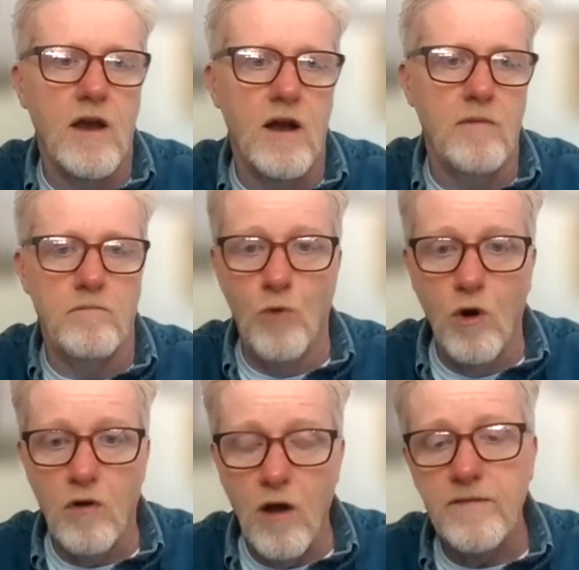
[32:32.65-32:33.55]
Um,
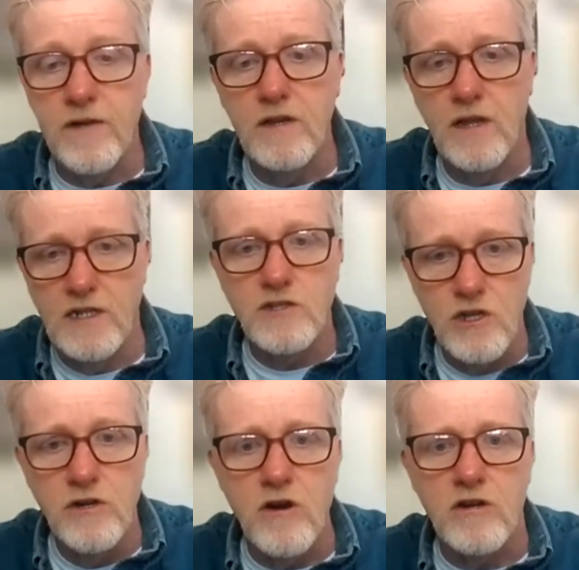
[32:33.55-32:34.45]
more often, it's
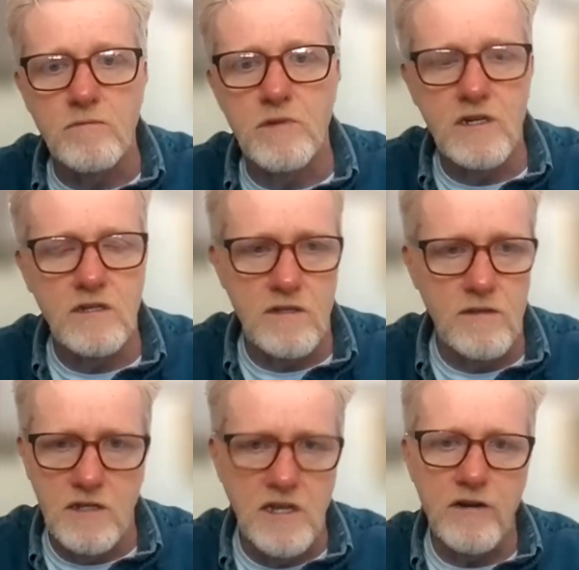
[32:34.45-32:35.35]
the nurse because
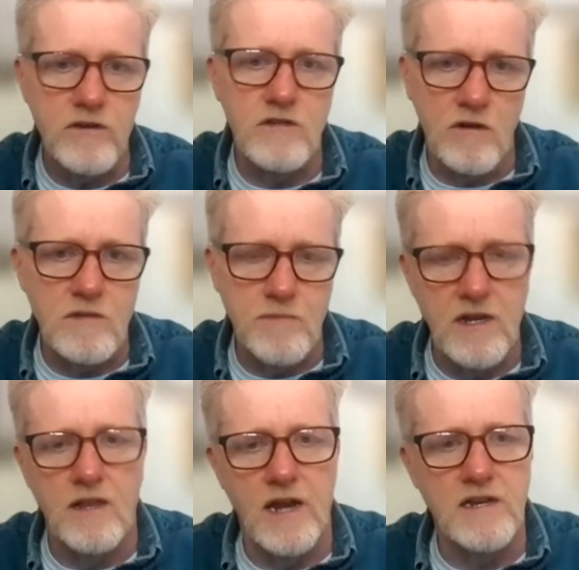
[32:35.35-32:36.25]
the doctors don't
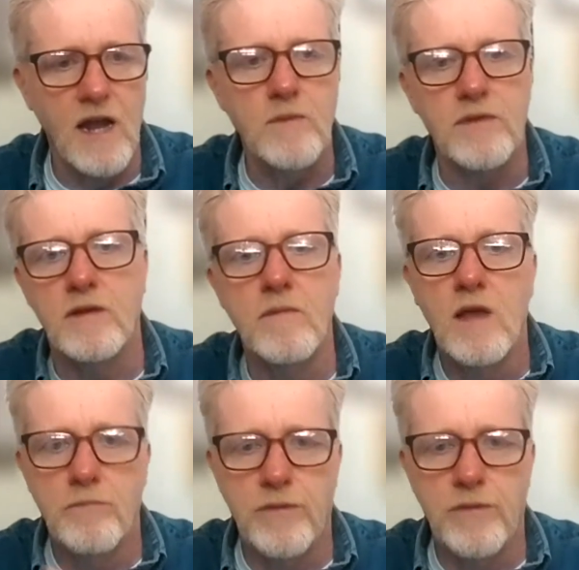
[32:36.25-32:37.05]
spend a lot of time with them,